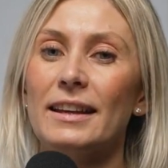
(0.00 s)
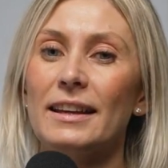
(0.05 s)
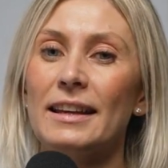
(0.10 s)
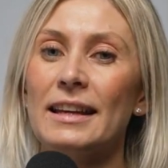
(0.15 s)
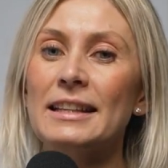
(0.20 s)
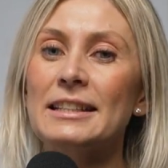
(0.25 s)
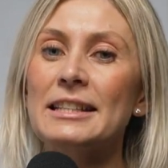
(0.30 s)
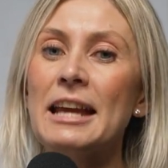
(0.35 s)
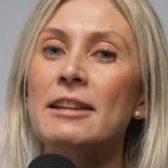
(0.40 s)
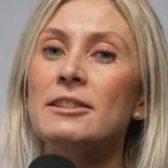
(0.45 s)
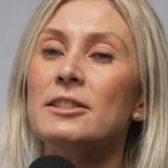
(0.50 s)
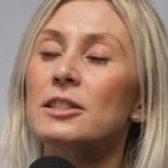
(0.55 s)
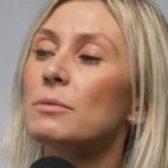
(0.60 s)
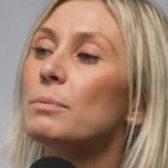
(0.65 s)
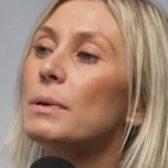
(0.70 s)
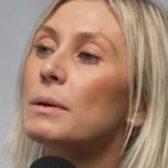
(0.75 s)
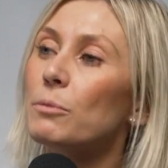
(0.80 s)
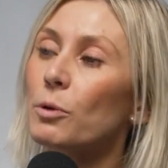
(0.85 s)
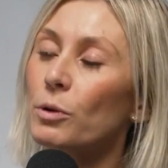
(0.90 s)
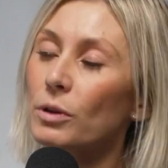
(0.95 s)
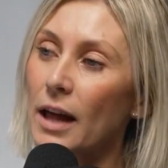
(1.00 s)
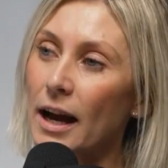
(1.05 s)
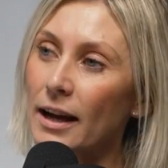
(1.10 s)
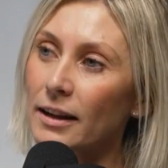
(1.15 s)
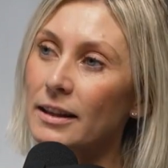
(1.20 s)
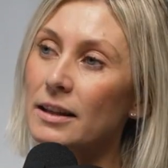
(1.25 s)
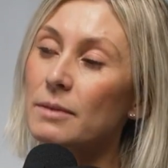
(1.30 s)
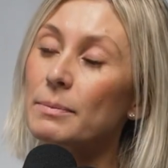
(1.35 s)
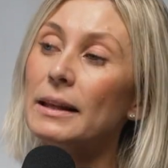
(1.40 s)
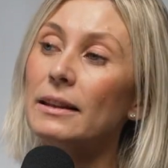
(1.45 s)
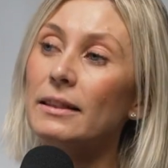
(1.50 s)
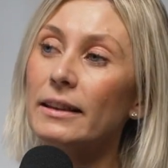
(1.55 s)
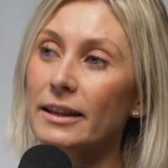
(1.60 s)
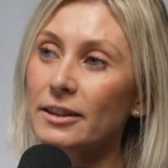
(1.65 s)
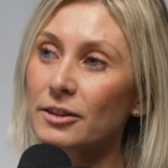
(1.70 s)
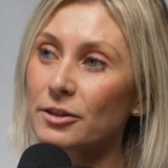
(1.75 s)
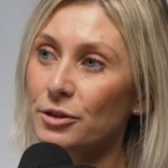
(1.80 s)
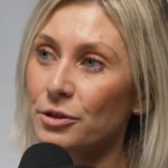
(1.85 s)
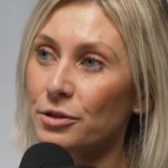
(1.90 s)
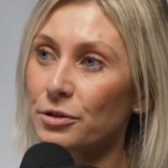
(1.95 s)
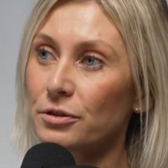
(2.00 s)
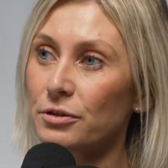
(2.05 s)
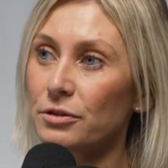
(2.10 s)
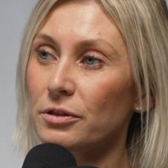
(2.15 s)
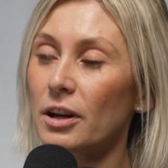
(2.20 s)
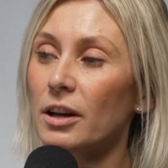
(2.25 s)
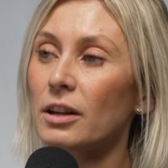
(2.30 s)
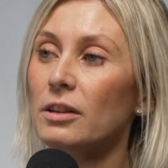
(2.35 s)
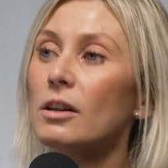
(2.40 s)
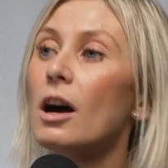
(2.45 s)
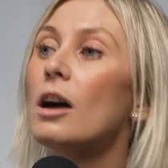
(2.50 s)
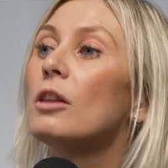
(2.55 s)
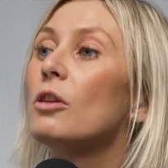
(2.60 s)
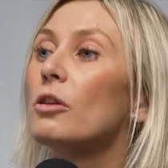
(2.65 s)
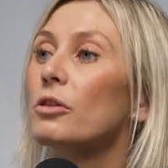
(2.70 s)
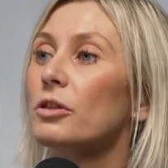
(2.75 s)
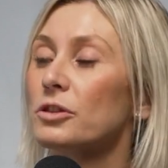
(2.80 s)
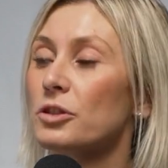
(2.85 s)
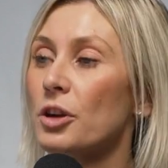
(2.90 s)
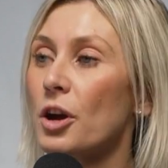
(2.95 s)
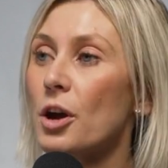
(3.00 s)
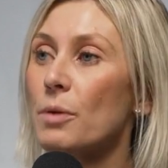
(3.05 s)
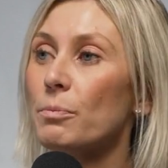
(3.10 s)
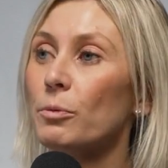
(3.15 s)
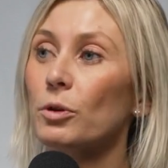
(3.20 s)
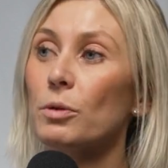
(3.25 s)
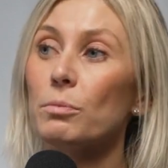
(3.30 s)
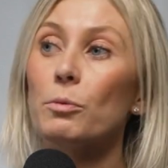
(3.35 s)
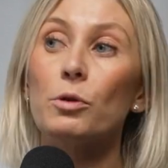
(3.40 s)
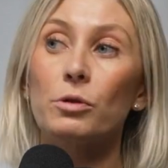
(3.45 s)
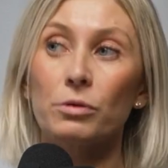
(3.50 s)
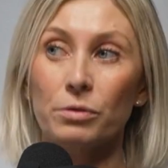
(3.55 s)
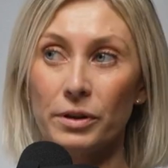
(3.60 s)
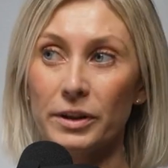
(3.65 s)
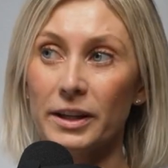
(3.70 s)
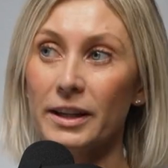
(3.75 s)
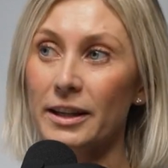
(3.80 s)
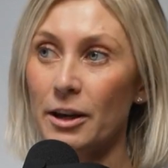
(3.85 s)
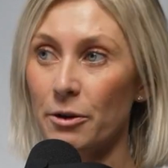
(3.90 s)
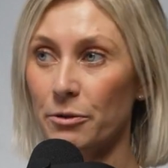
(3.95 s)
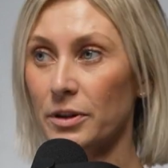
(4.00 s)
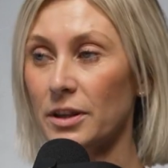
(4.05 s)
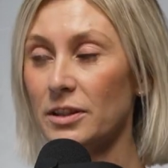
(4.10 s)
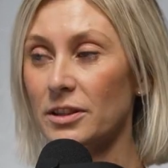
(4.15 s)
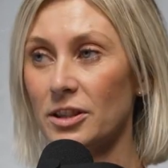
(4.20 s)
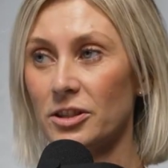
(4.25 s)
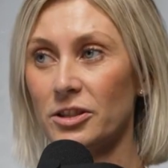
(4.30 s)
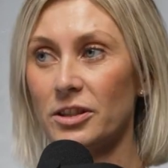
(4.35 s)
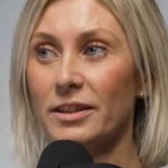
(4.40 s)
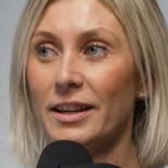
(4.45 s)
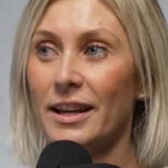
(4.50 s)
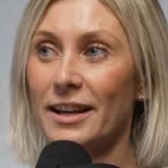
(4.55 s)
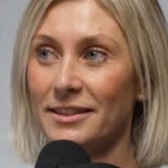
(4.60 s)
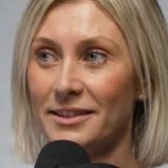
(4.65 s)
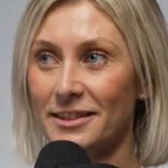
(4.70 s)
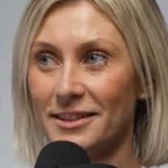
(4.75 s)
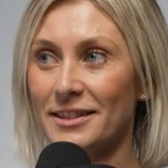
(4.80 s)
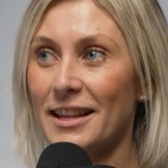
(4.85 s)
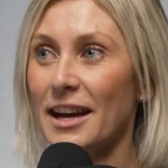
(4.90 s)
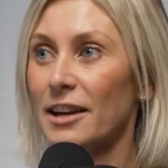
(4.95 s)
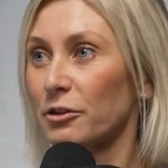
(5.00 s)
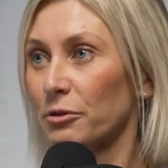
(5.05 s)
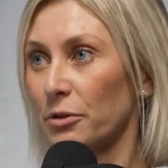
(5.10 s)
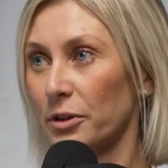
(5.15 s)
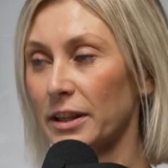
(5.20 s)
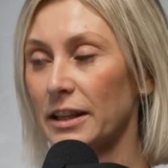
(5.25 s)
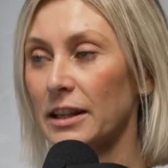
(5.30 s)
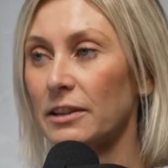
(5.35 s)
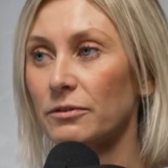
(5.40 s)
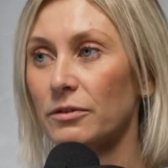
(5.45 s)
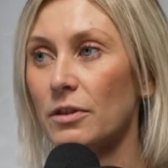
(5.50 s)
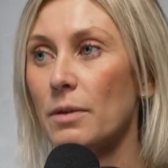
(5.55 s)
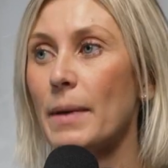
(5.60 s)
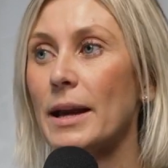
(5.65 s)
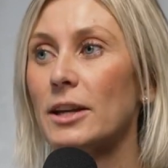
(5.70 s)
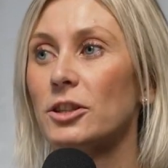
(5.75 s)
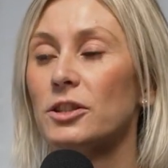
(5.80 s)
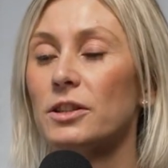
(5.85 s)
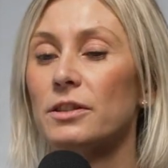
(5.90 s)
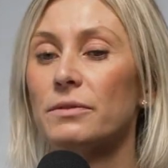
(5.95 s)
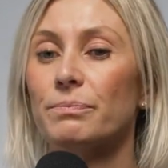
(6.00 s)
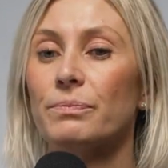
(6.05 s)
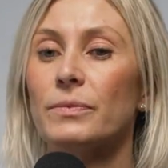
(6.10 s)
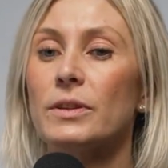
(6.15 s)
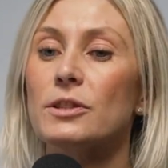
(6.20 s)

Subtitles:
It tends to be more likely to be linked to a longer term or a more chronic health condition, hence that chronic inflammation.